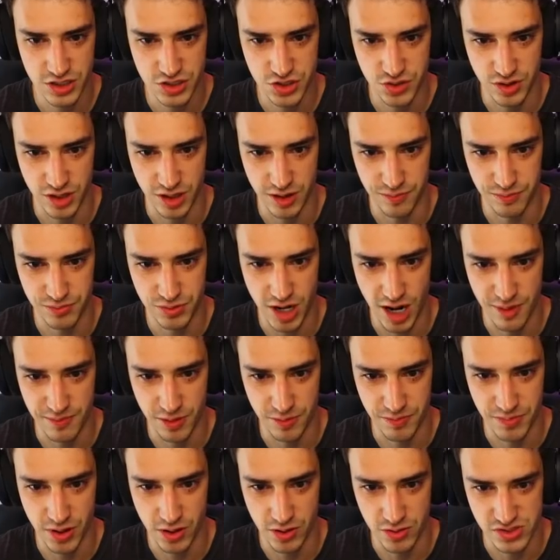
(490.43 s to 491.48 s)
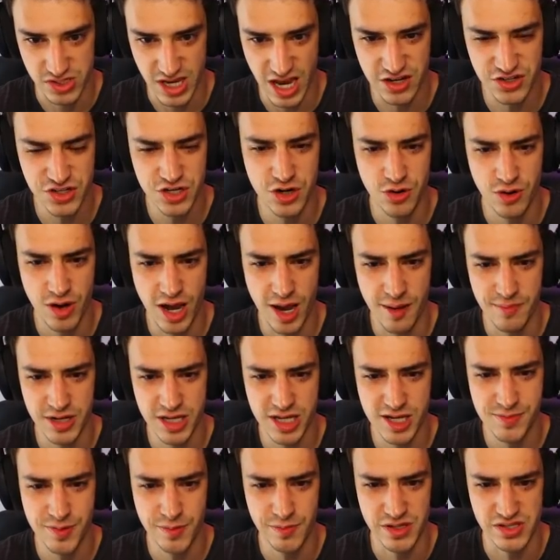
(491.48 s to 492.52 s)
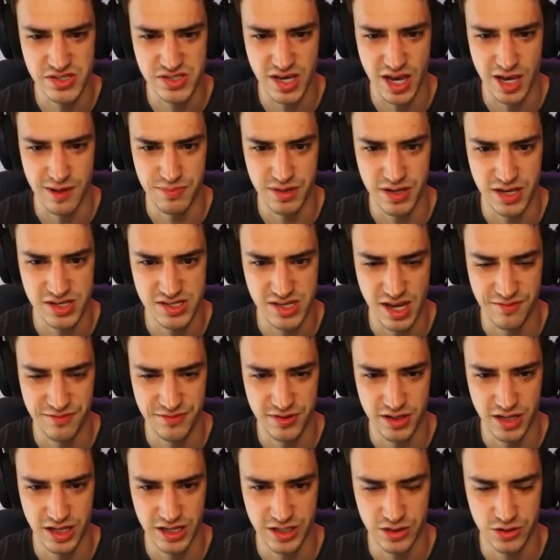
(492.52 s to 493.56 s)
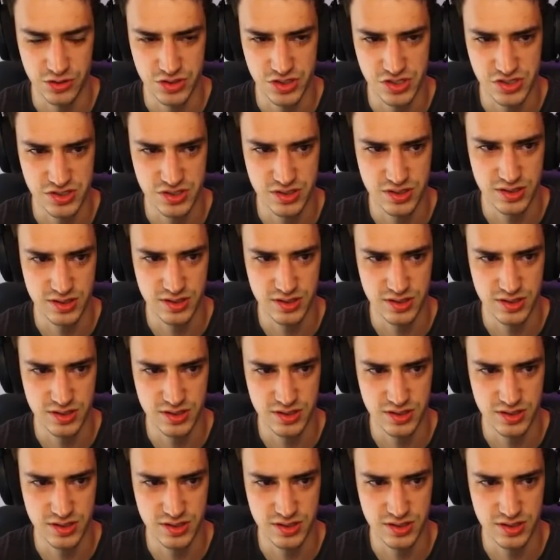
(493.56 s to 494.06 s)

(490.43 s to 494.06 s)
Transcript: Get you in a proper pose. Actually, you know what? I'm gonna keep him inside because I feel like he'll just,